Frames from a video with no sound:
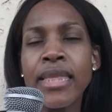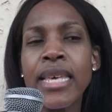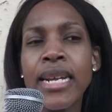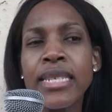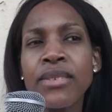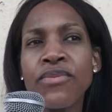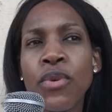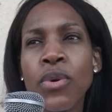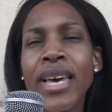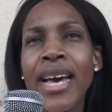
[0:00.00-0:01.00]
the reason
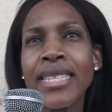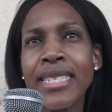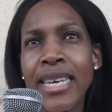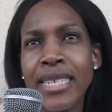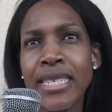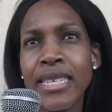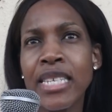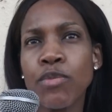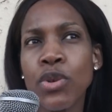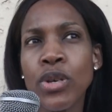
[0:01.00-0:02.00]
for the attacks
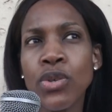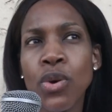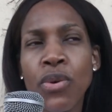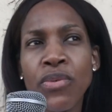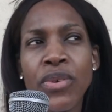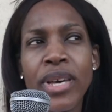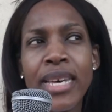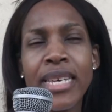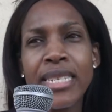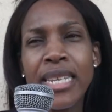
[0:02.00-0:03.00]
is because of
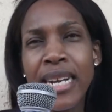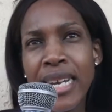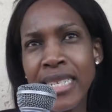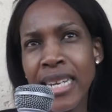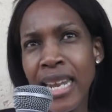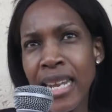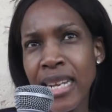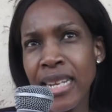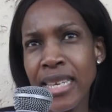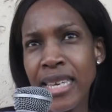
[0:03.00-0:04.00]
generational
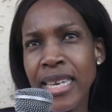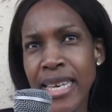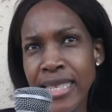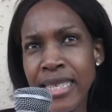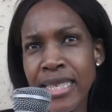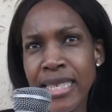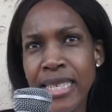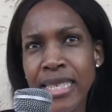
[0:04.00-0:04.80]
curses.